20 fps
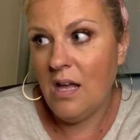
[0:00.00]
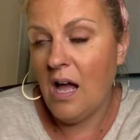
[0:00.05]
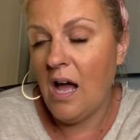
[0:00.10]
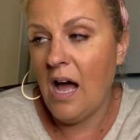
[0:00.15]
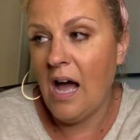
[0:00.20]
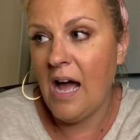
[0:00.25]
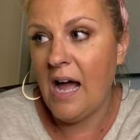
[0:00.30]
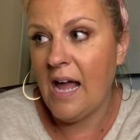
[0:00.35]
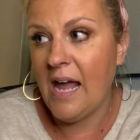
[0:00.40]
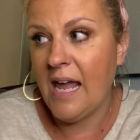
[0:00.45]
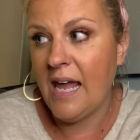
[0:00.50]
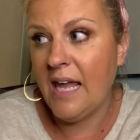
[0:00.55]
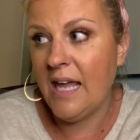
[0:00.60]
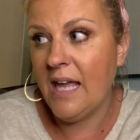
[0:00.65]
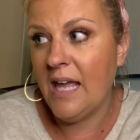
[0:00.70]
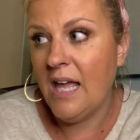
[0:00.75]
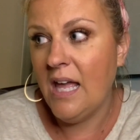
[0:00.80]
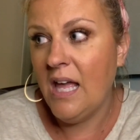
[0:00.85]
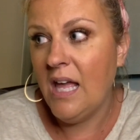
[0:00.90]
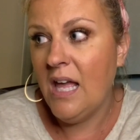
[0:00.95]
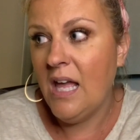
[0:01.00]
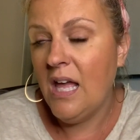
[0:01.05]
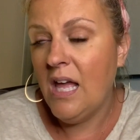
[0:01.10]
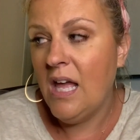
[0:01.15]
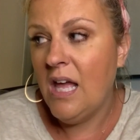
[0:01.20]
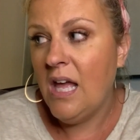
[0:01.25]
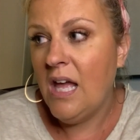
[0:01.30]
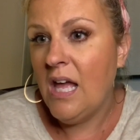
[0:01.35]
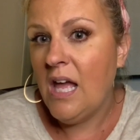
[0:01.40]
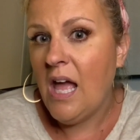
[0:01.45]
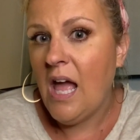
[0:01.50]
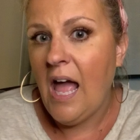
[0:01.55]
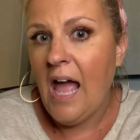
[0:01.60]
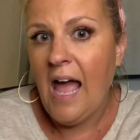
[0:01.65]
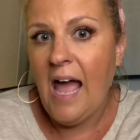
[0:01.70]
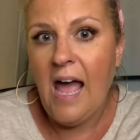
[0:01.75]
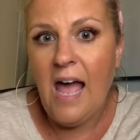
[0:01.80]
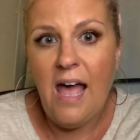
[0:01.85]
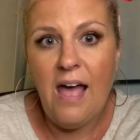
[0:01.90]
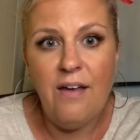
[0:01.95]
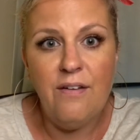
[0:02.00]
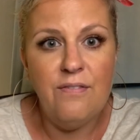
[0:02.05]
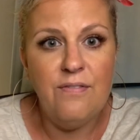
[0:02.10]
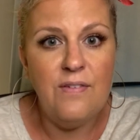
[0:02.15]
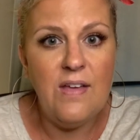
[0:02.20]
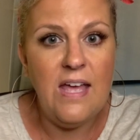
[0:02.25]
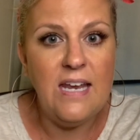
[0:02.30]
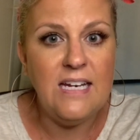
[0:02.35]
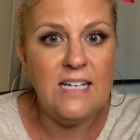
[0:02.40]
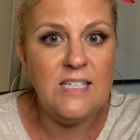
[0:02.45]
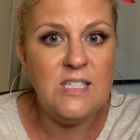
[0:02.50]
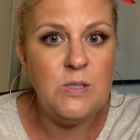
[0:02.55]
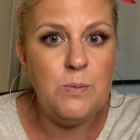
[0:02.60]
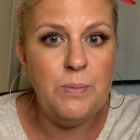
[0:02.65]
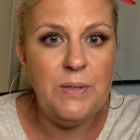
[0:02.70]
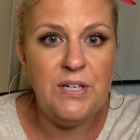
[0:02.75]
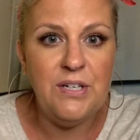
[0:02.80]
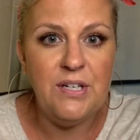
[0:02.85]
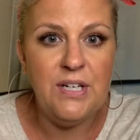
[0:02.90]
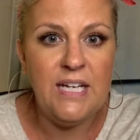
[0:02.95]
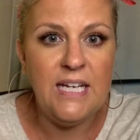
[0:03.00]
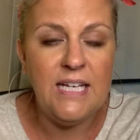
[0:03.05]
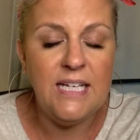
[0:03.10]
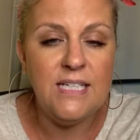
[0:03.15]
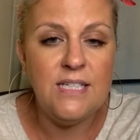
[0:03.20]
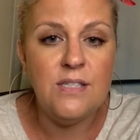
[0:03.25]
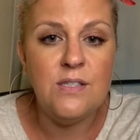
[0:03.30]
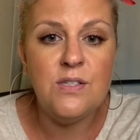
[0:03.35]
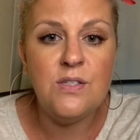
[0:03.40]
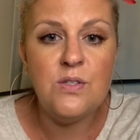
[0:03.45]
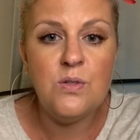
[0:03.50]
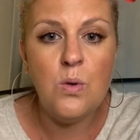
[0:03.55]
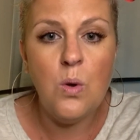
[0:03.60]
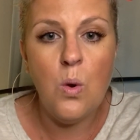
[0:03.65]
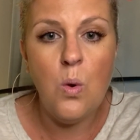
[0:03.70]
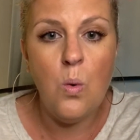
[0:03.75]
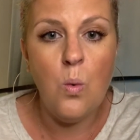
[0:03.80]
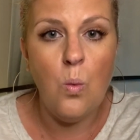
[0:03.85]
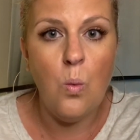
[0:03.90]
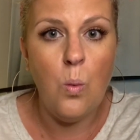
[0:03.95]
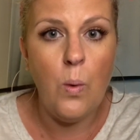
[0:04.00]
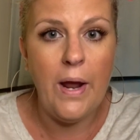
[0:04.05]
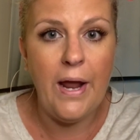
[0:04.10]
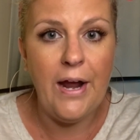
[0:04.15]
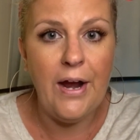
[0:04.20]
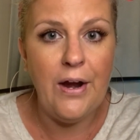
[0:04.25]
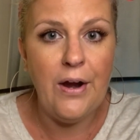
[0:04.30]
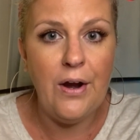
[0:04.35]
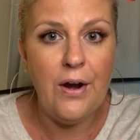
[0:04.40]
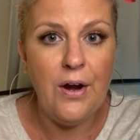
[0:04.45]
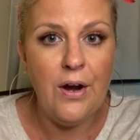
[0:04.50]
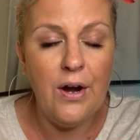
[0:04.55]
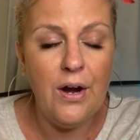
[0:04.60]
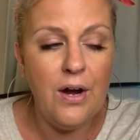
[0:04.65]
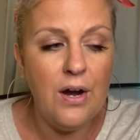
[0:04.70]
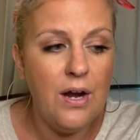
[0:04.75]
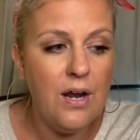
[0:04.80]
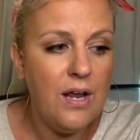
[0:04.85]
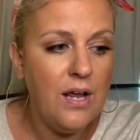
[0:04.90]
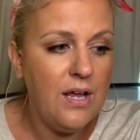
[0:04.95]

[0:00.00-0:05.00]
I have an experience where